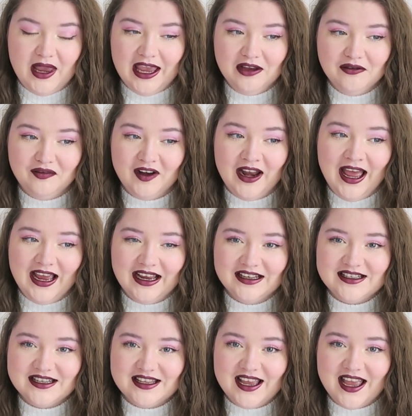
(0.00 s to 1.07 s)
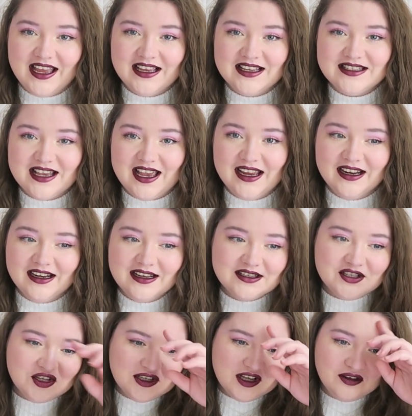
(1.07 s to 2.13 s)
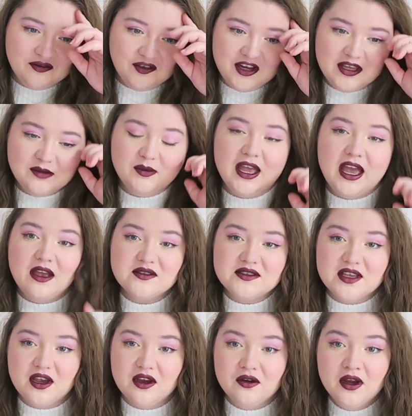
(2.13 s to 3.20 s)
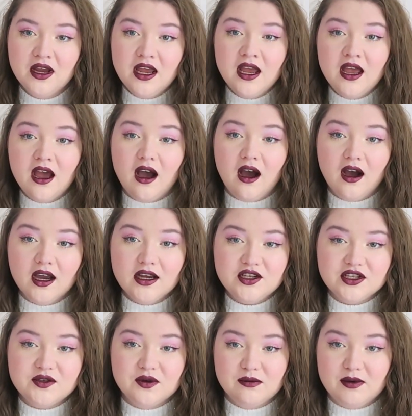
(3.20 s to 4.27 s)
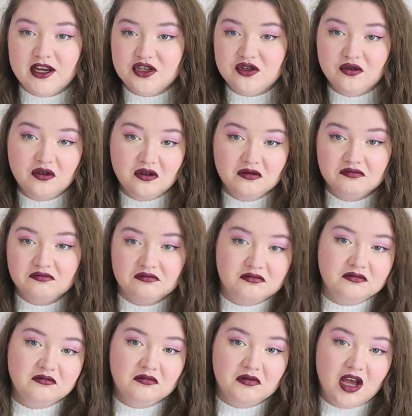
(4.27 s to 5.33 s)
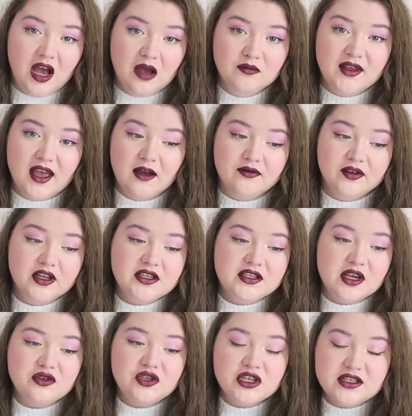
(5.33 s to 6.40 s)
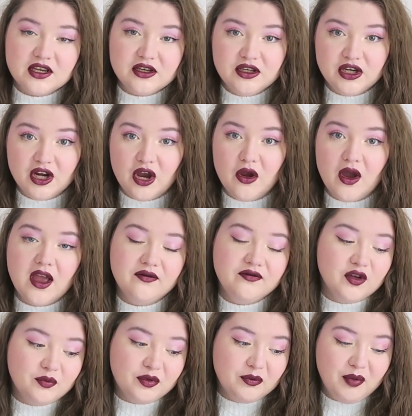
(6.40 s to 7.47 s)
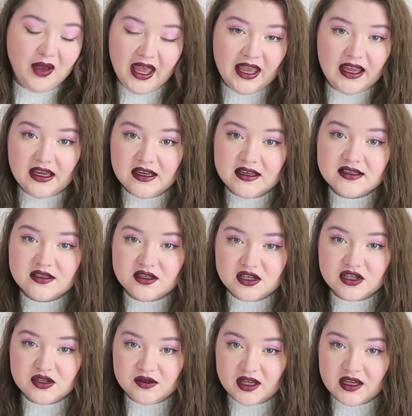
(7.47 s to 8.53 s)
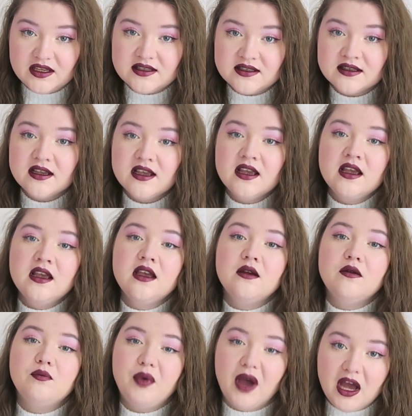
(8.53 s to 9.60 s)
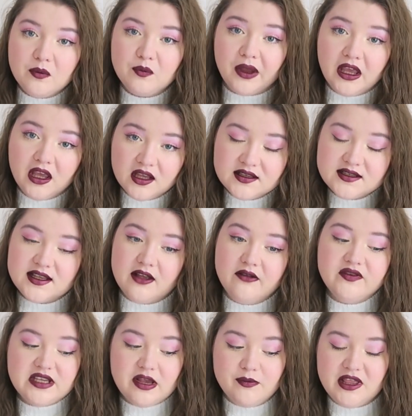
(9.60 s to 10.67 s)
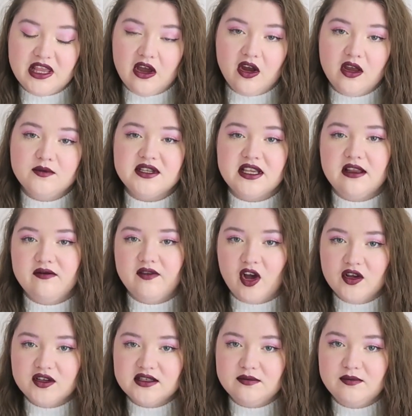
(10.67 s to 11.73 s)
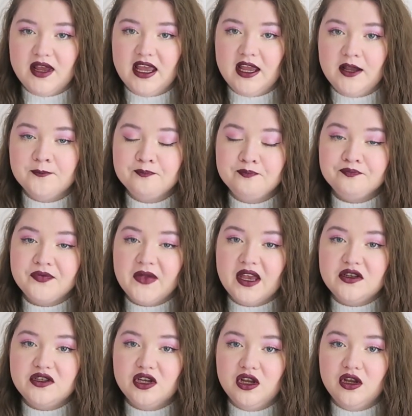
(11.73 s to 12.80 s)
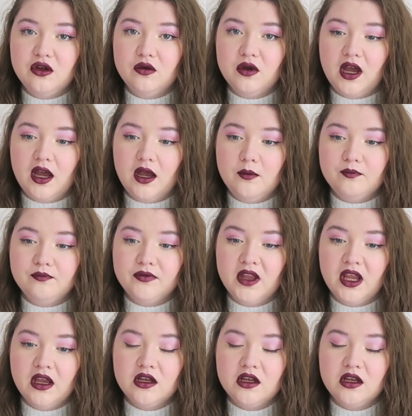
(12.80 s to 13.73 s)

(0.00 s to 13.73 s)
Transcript: being flagged to the ASA and it's just like freaking me out. So I just want to make sure I'm covered. So just so you know, I have not been paid to do this, but because they've sent me the items and they've asked me to um,